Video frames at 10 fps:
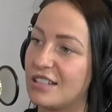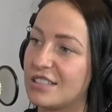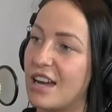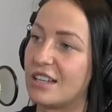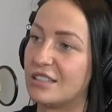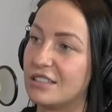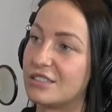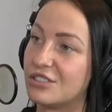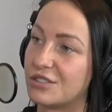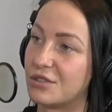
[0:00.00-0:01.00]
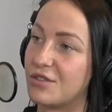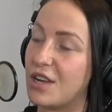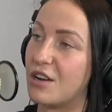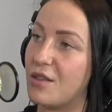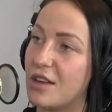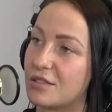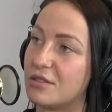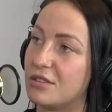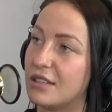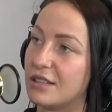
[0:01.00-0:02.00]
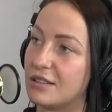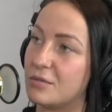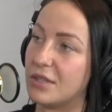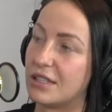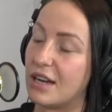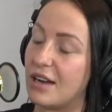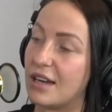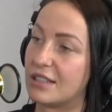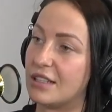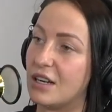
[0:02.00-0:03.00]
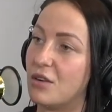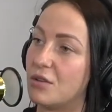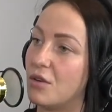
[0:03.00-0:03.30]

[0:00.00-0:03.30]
exactly. It's just sort of there, and that's when you get them, like, yeah, acting out.